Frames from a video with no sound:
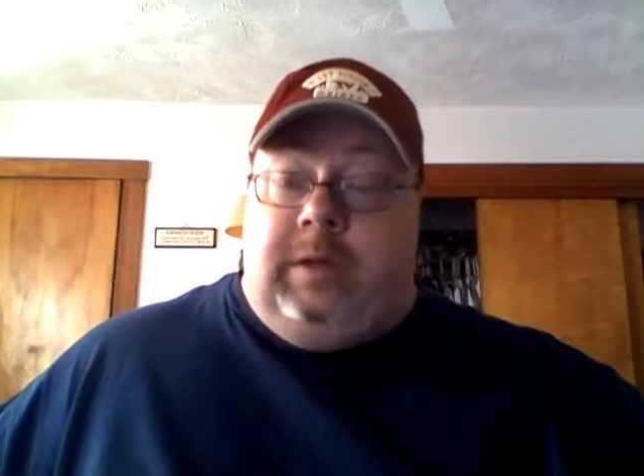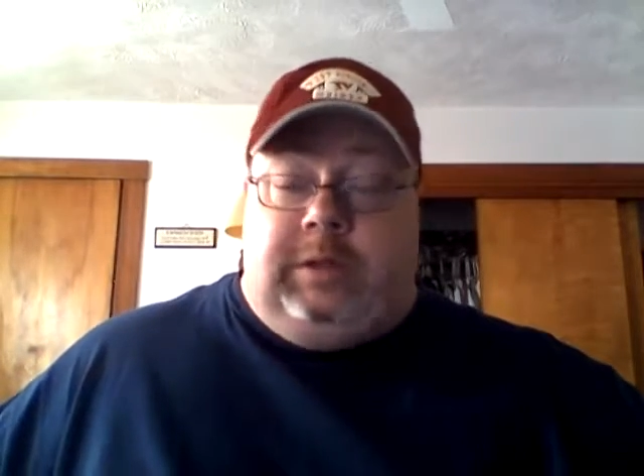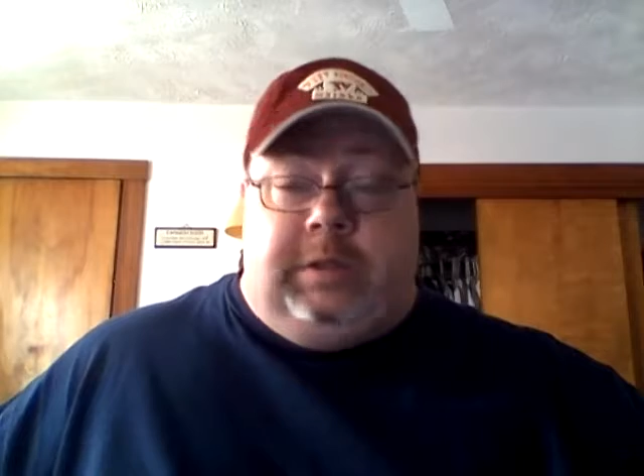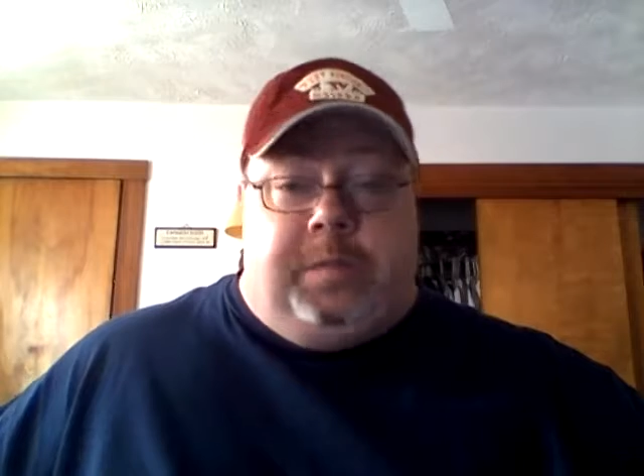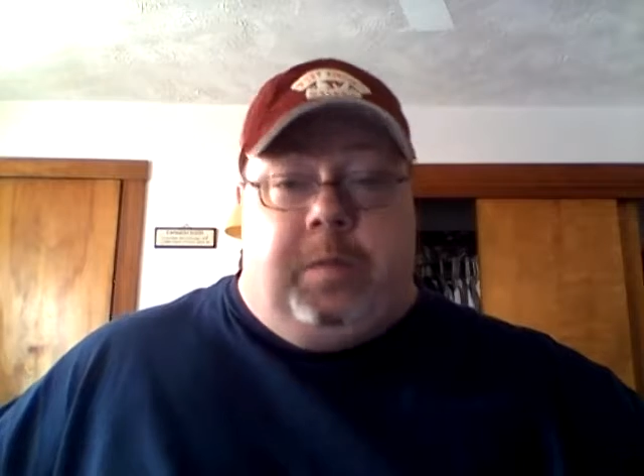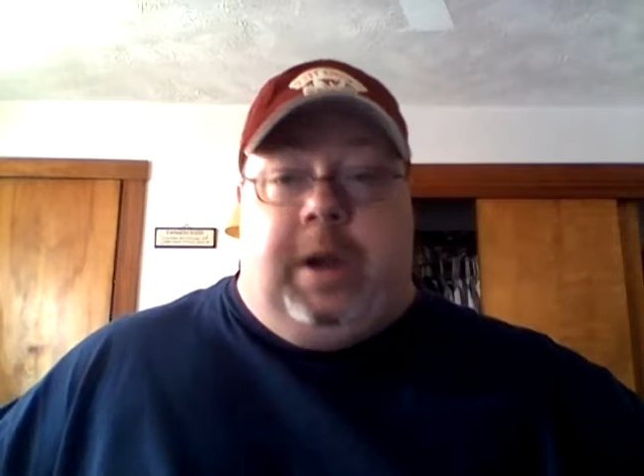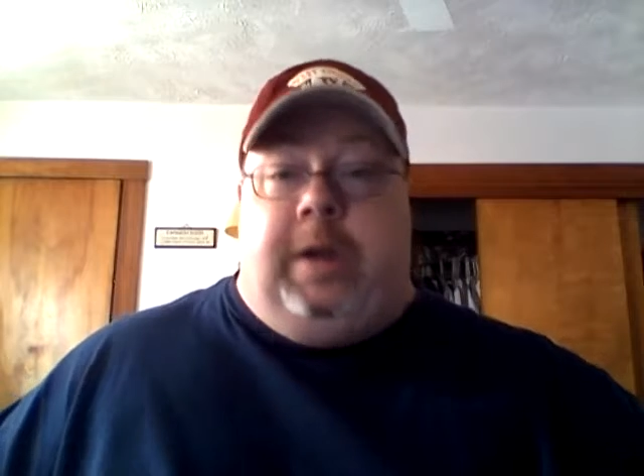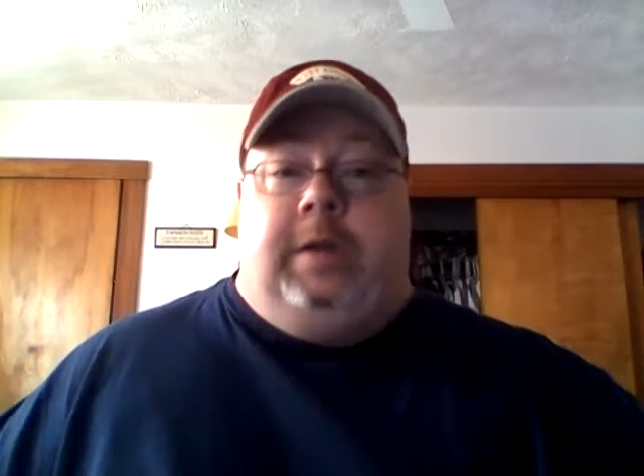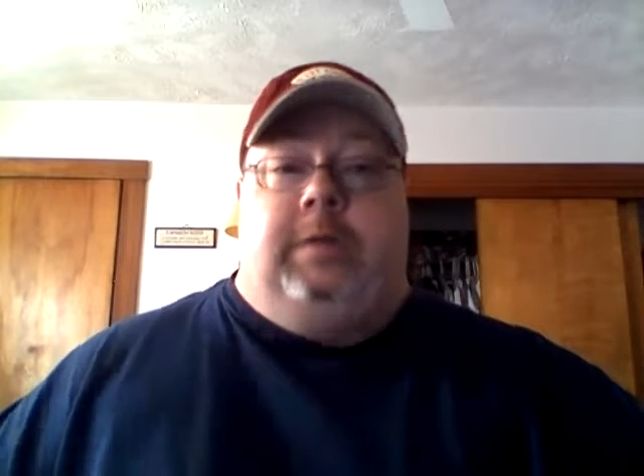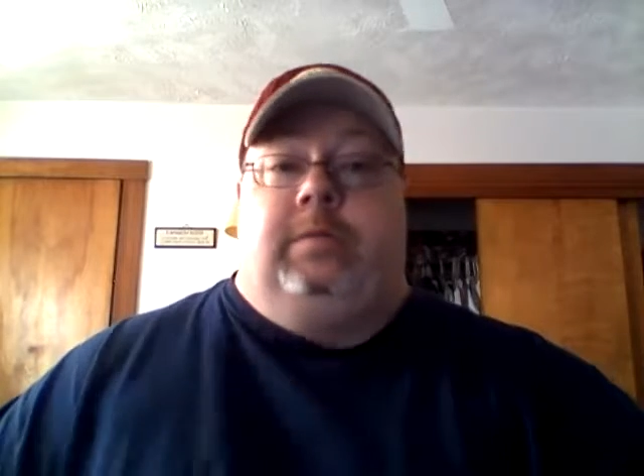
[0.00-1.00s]
just
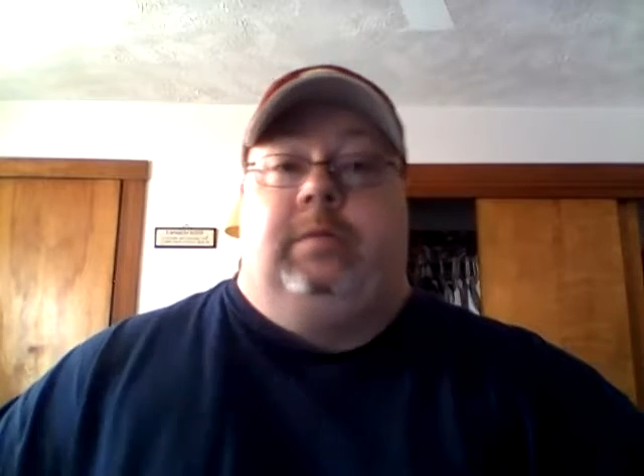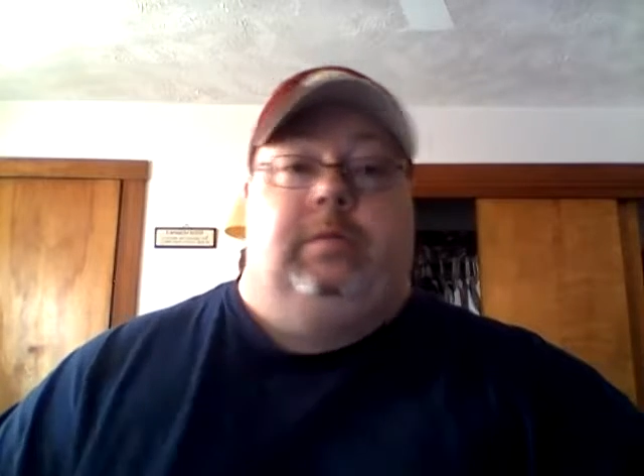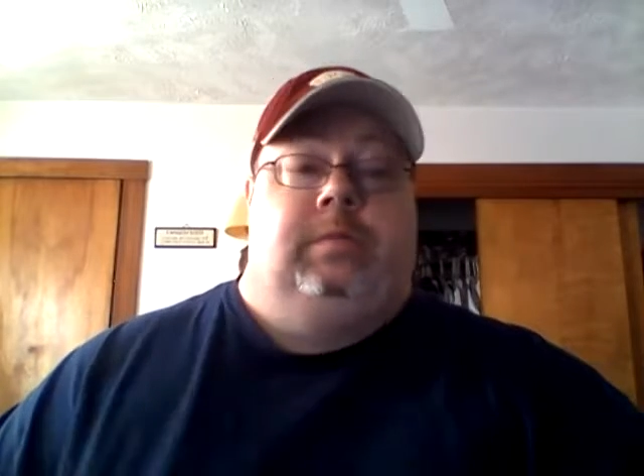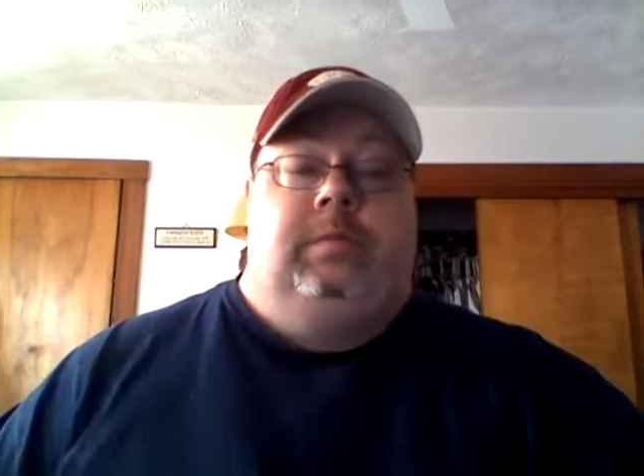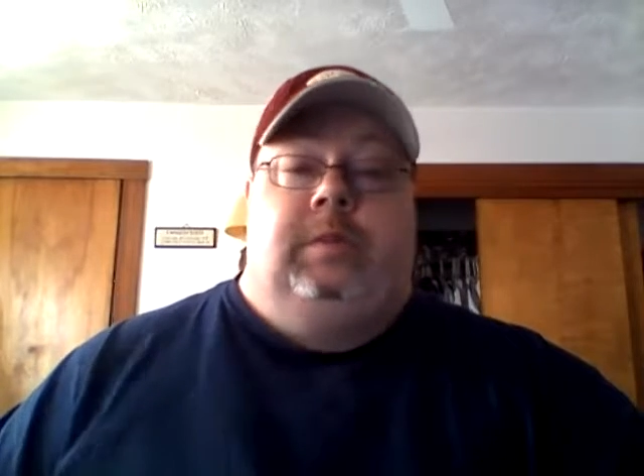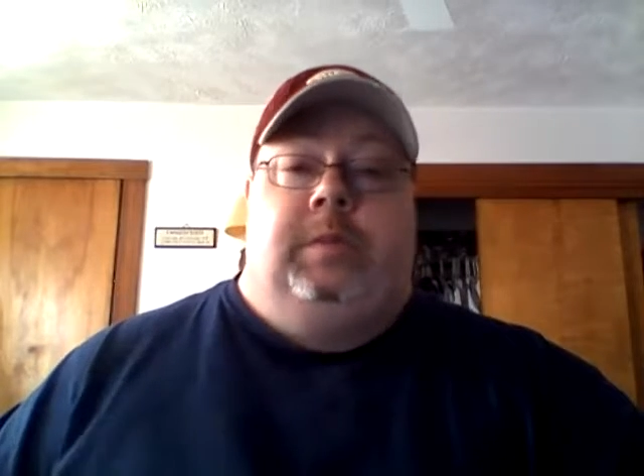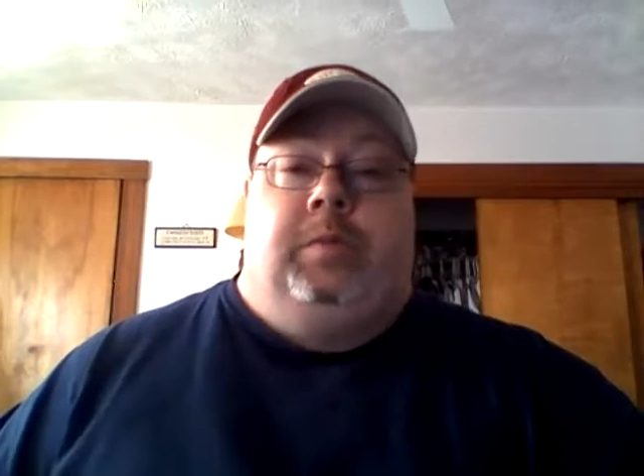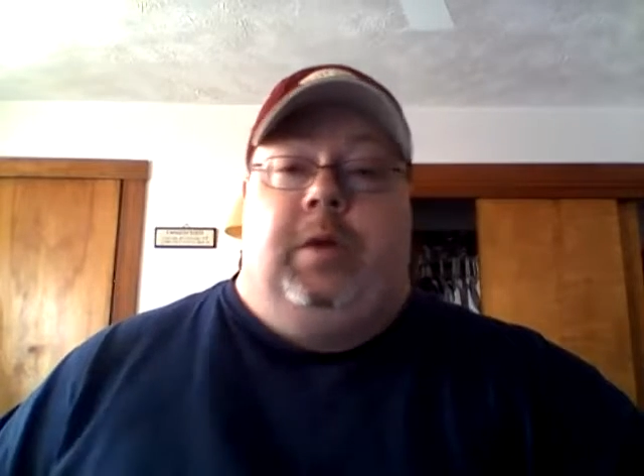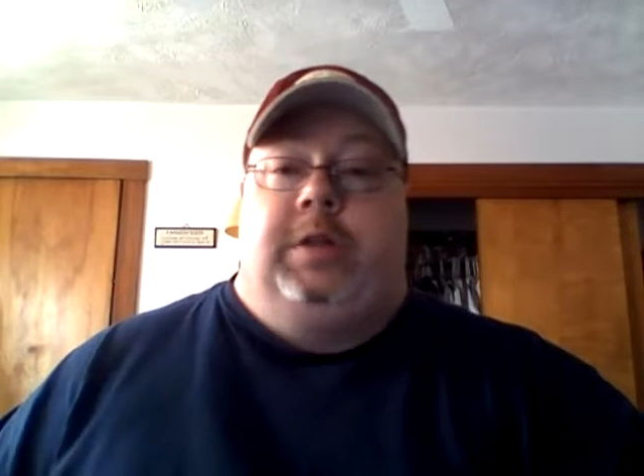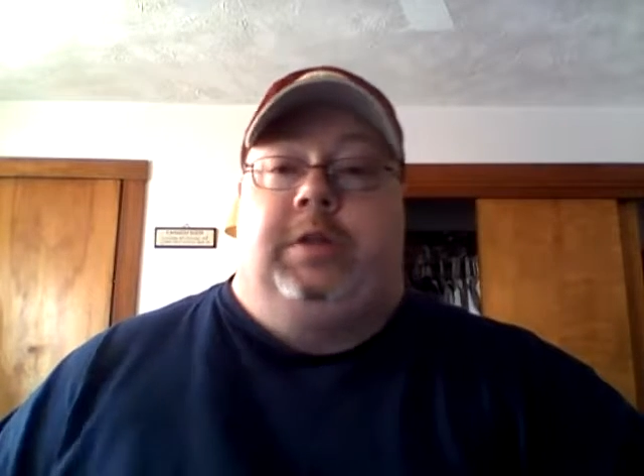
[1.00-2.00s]
mired in
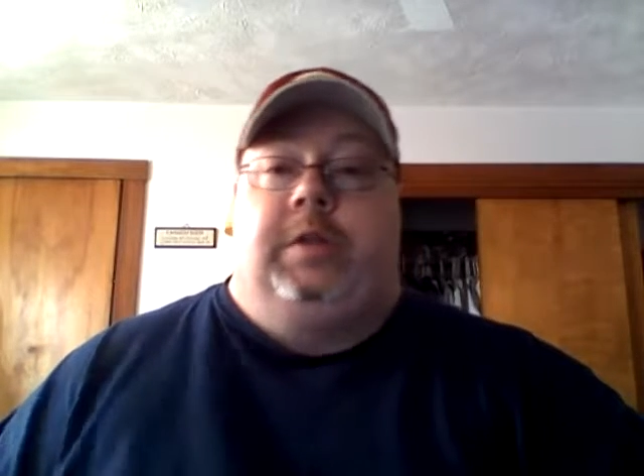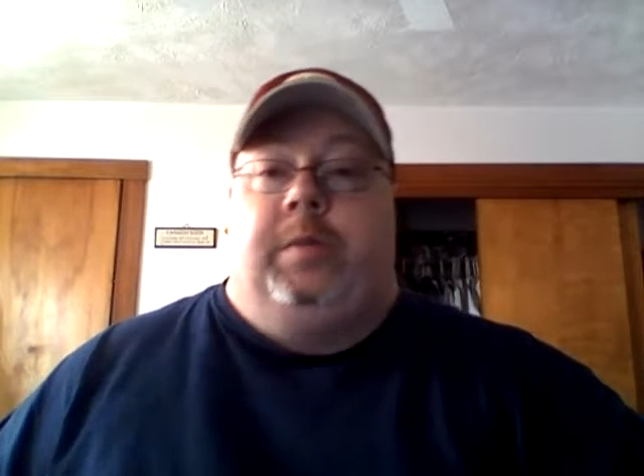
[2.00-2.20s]
depression